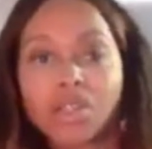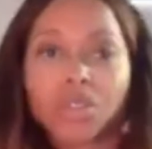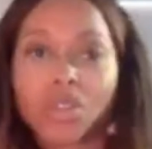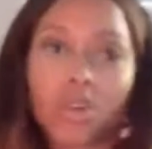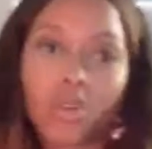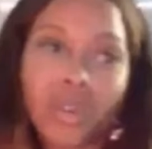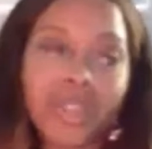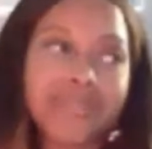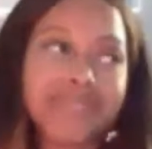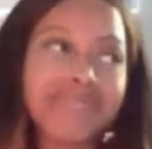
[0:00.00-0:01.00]
So
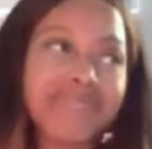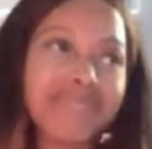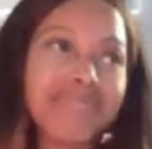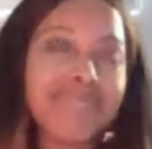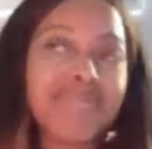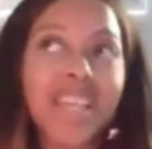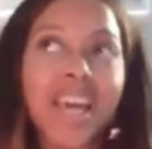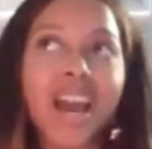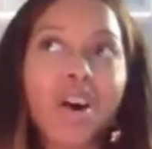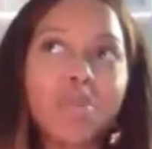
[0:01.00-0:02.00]

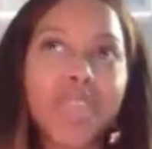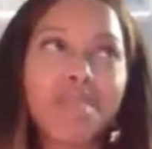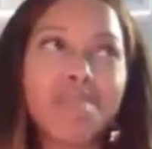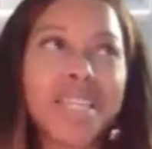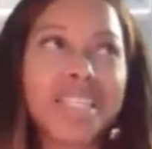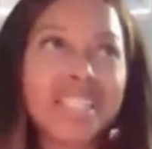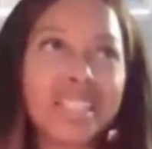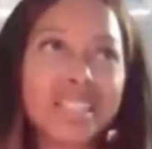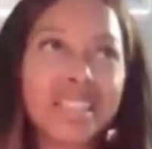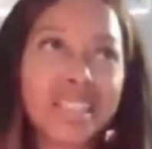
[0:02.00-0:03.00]
I hope that
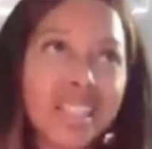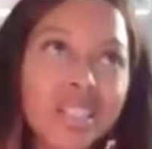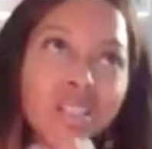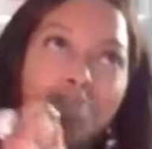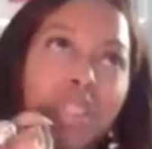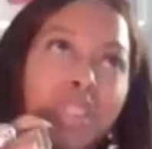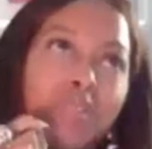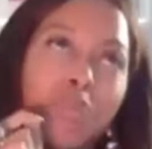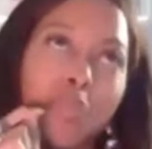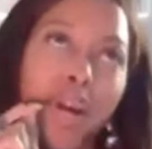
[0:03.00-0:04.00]
makes sense, but
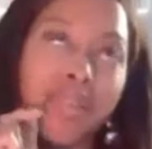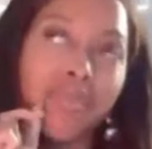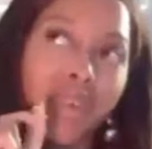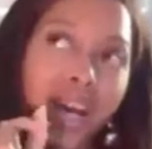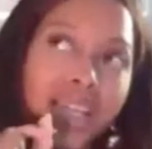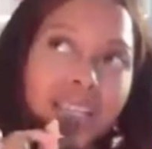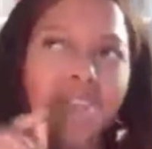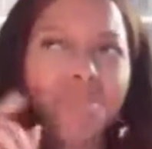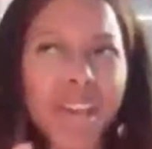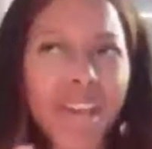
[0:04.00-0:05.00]
my
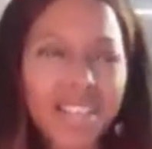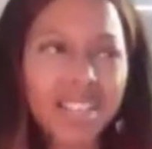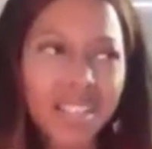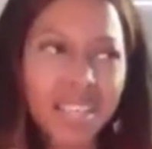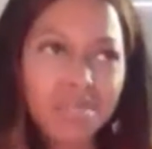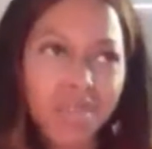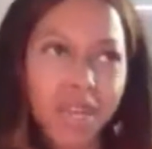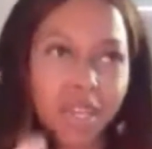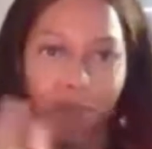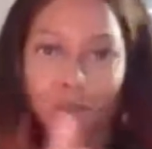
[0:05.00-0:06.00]
advice, if I had to give
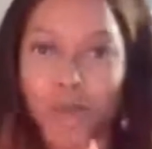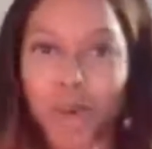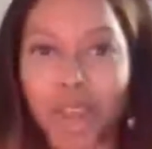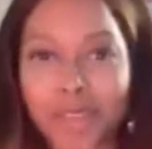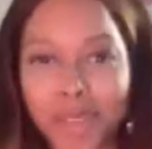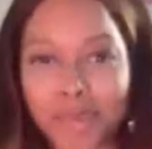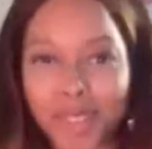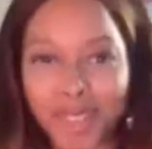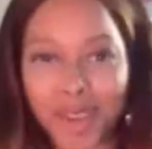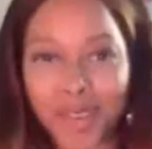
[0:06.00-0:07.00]
any, you know how I feel
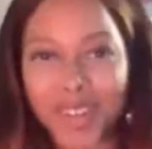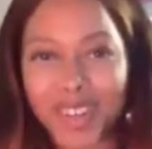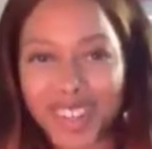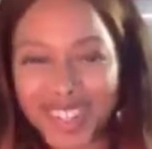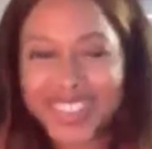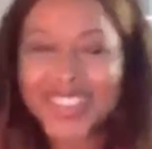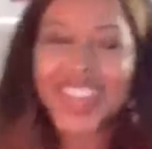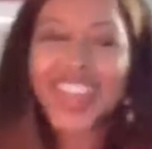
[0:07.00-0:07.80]
about that word,